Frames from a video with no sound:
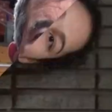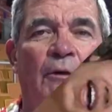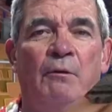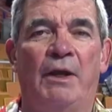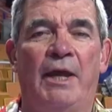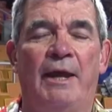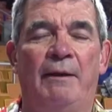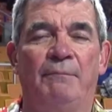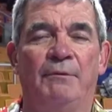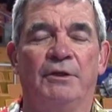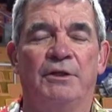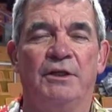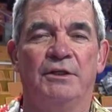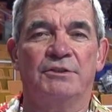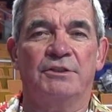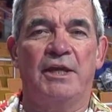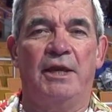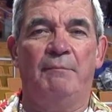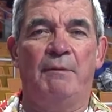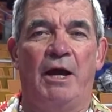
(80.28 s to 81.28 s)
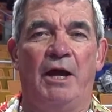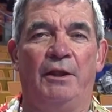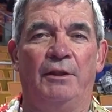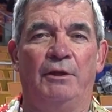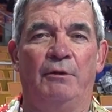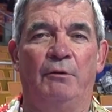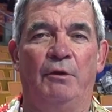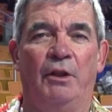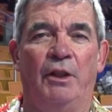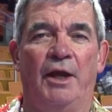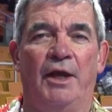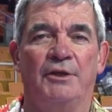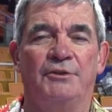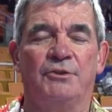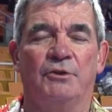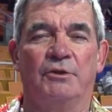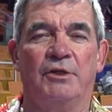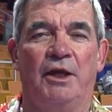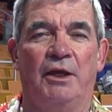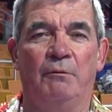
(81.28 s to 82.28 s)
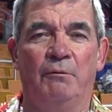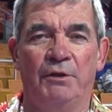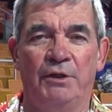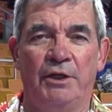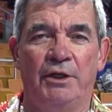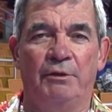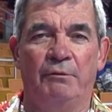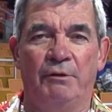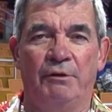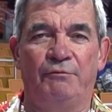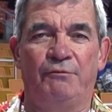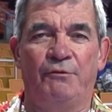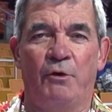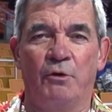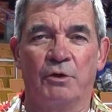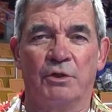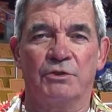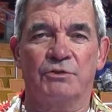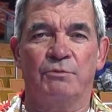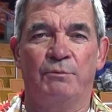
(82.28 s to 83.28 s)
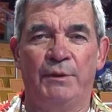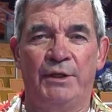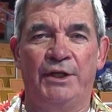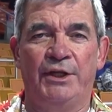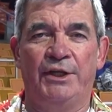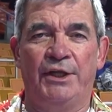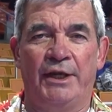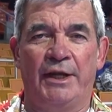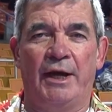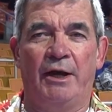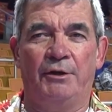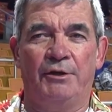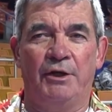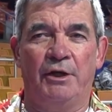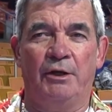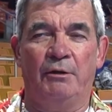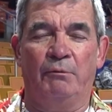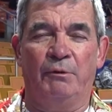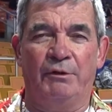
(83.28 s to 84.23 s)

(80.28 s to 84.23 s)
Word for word: What happened, the kids came out and they realized, okay, we need to refocus, we need to get out here.